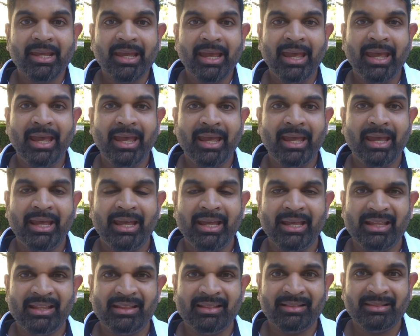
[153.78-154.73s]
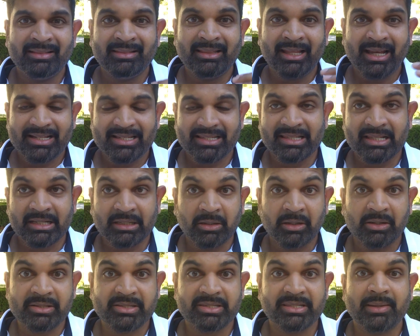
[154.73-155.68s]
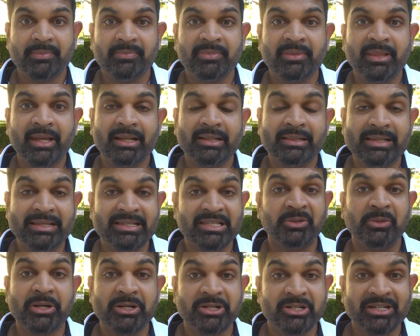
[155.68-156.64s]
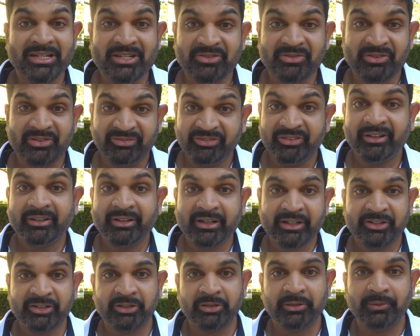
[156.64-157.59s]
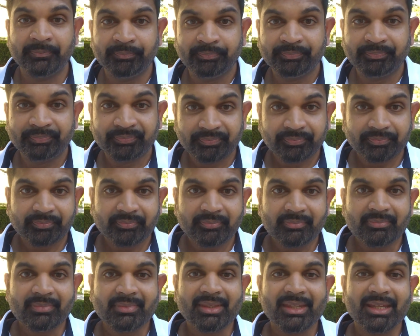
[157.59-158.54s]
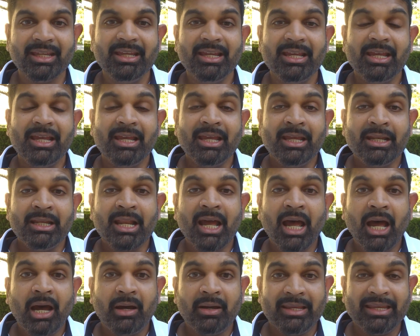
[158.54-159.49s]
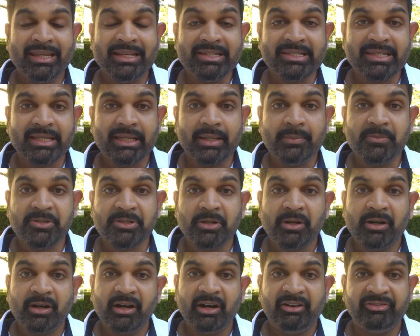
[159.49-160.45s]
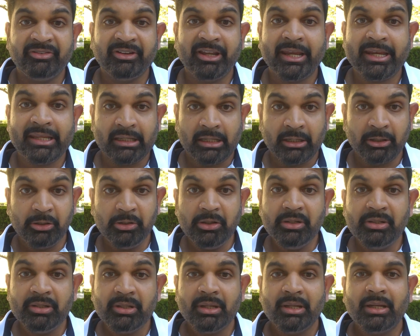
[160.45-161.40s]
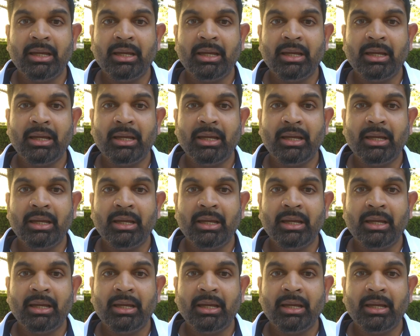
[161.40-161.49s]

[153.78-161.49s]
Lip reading: and that's the concept that this question is referring to. Now, in terms of getting a good